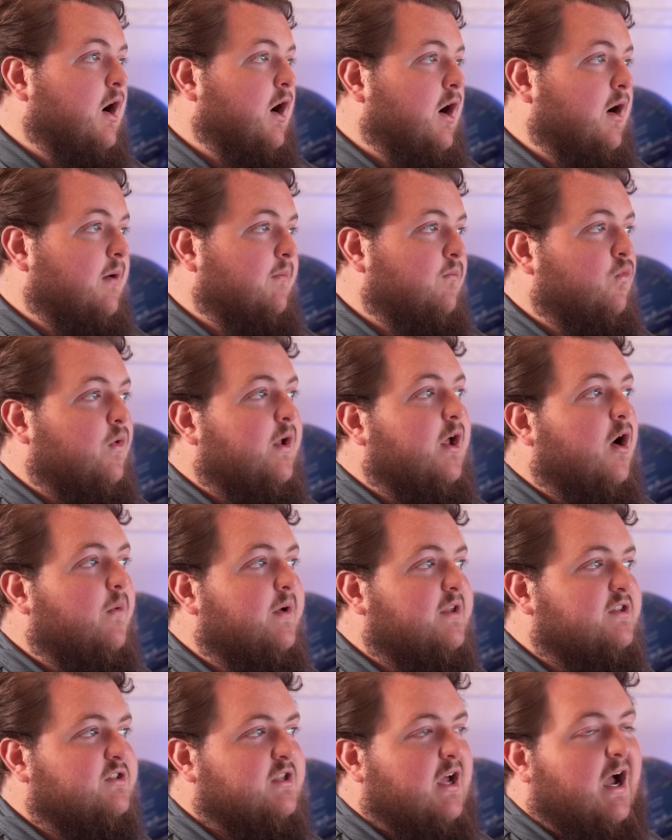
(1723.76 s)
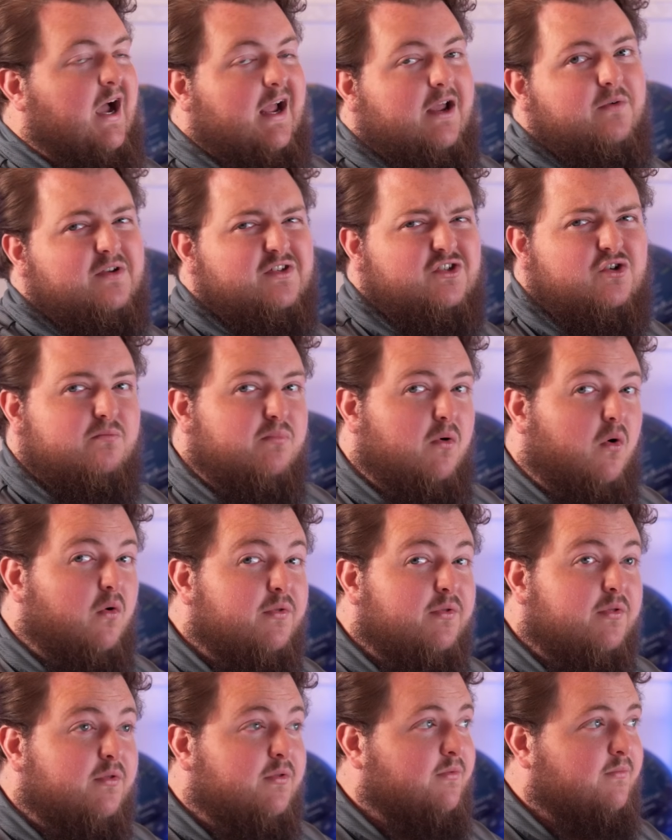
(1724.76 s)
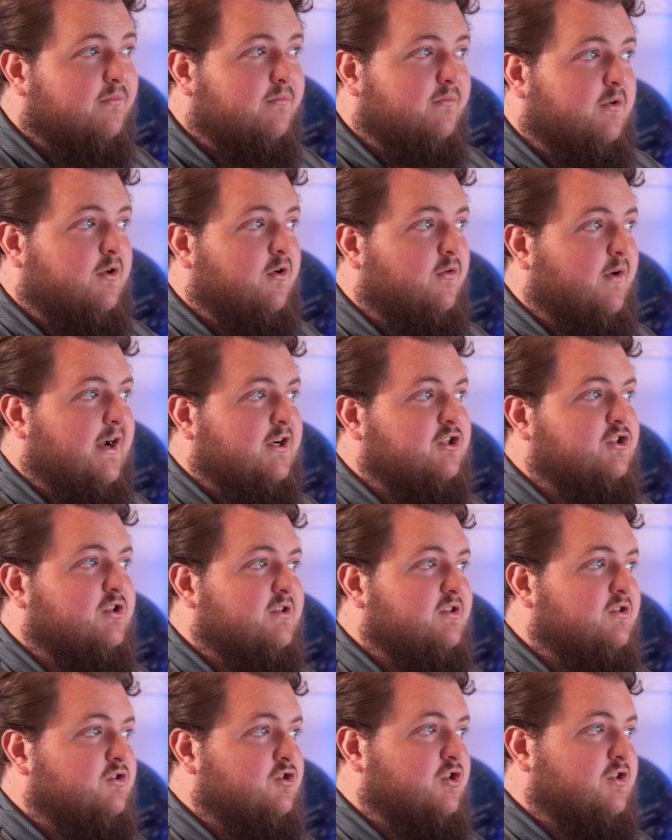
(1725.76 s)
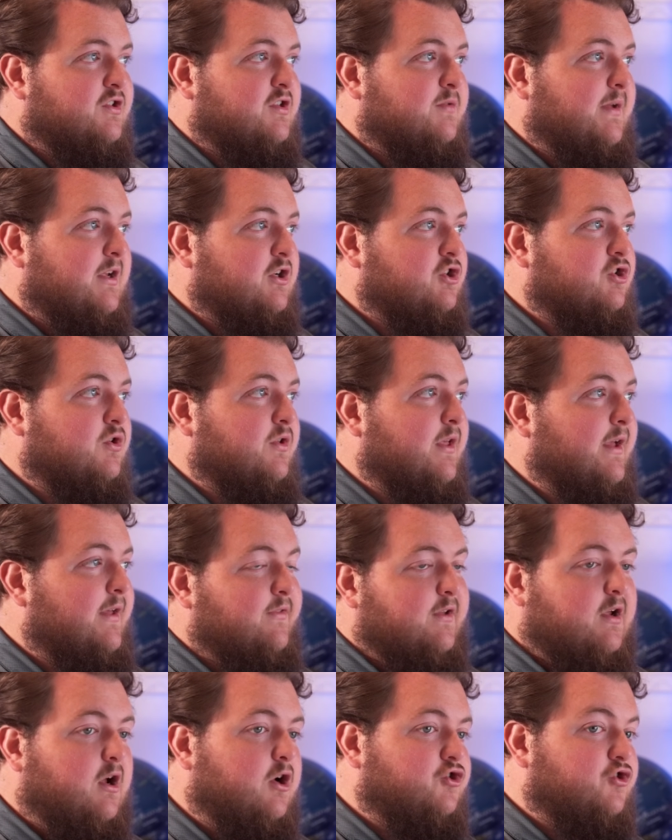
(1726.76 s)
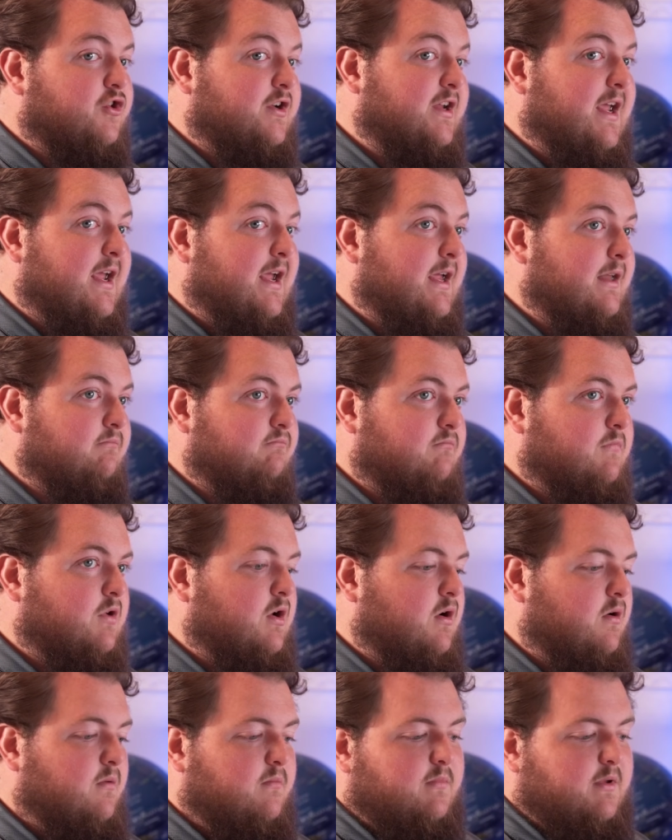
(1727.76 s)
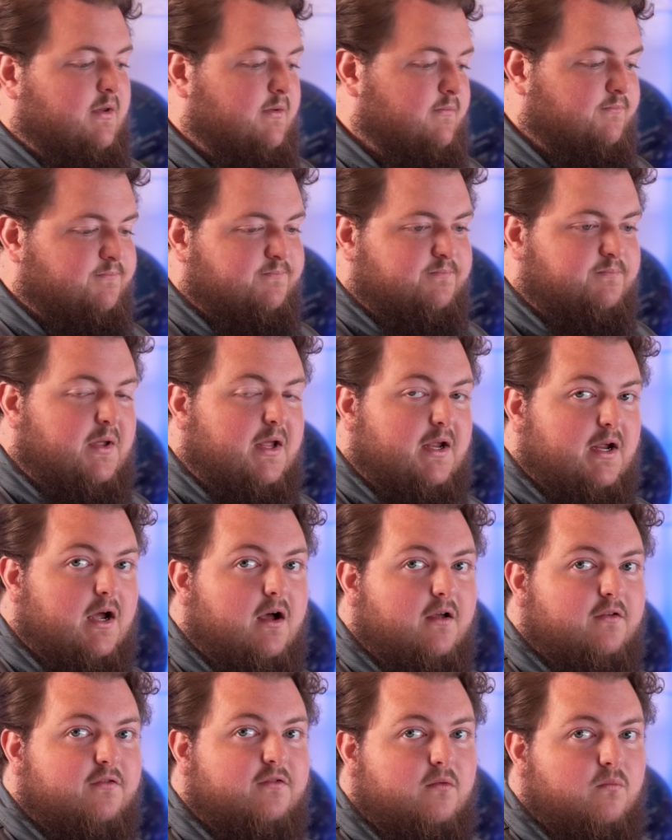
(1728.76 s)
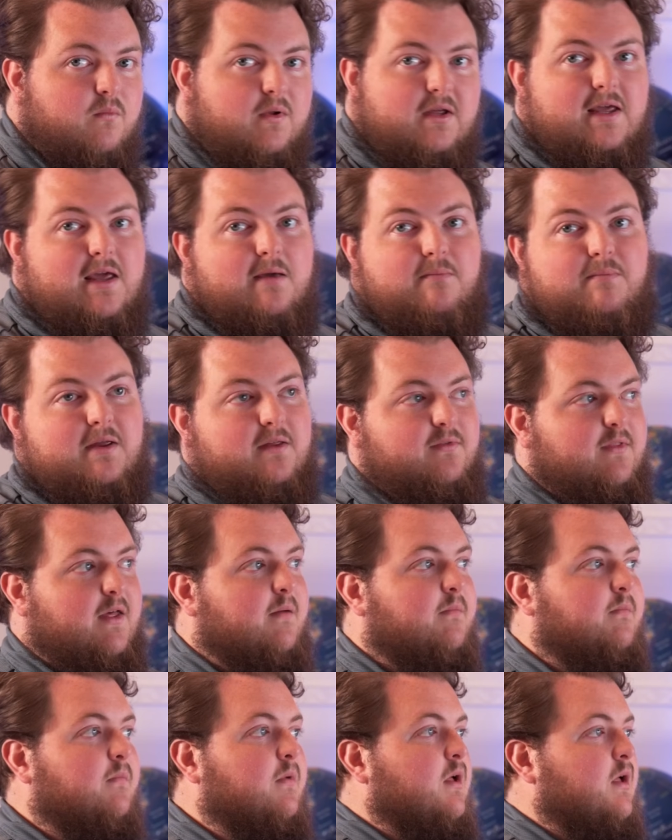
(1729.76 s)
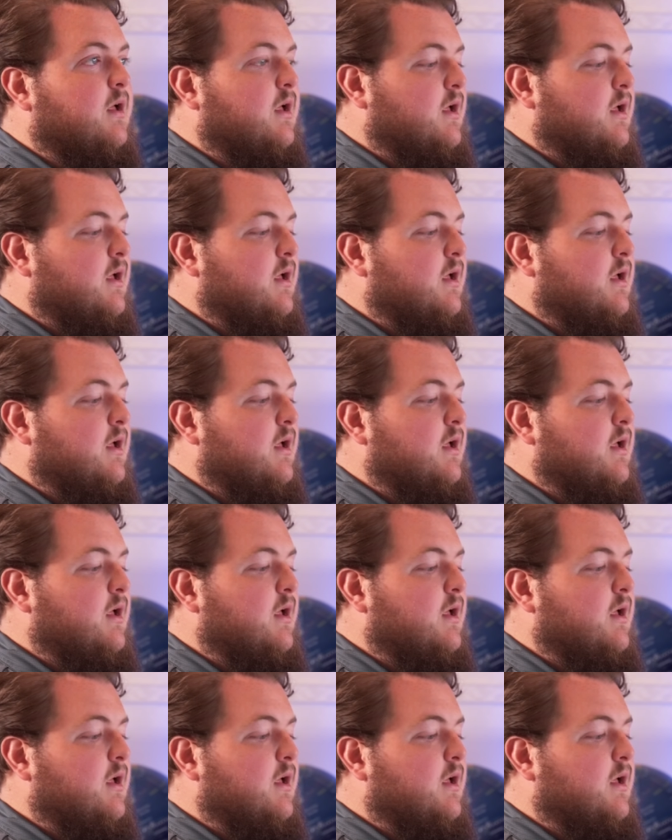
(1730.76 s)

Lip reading: I always do both directions just to make sure that the country can't come and ping us and we can't ping them.